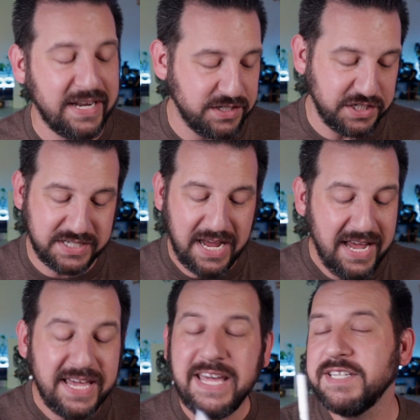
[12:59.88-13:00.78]
and just
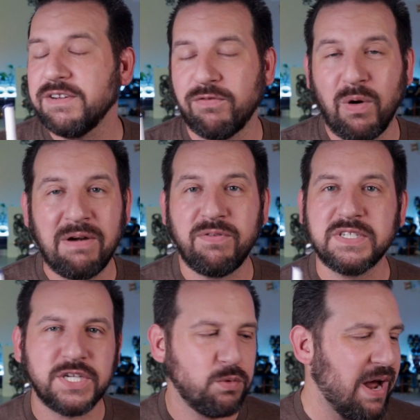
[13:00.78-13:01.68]
ease of
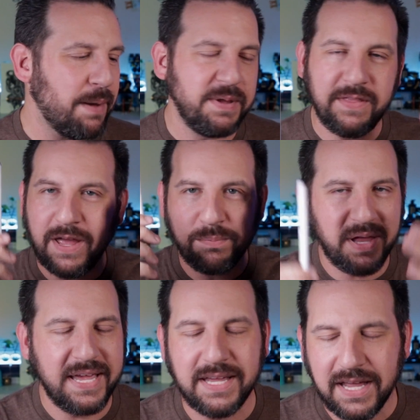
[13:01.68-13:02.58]
reference and grabbing them.
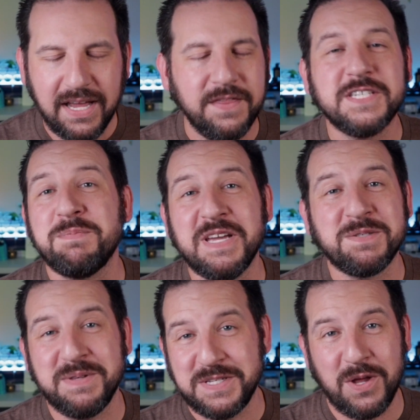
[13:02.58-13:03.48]
Like this
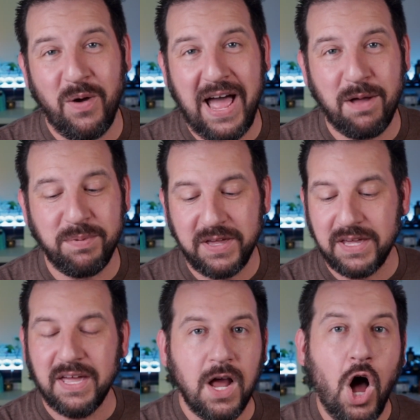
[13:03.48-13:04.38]
makes me so
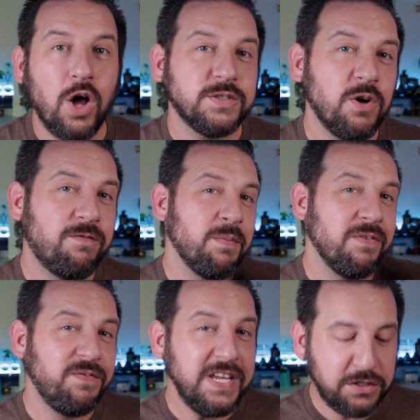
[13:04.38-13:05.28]
happy. Also a
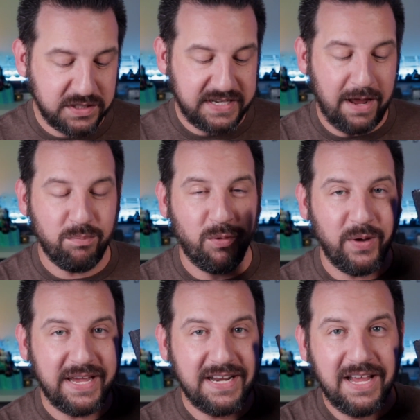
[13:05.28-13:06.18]
feature
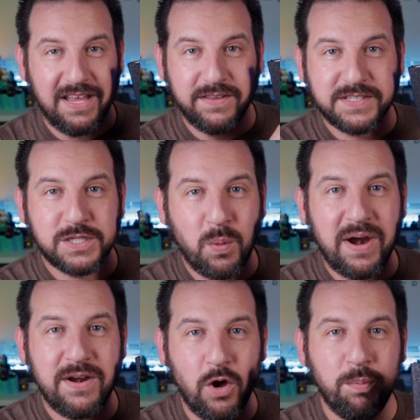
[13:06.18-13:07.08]
standpoint, this
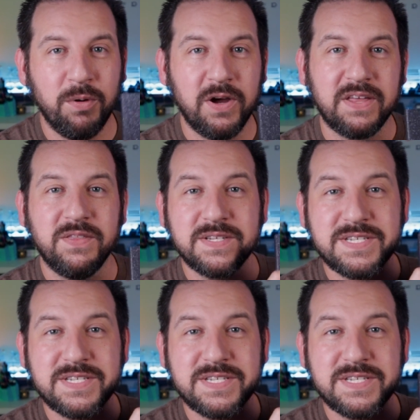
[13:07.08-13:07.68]
square notebook, the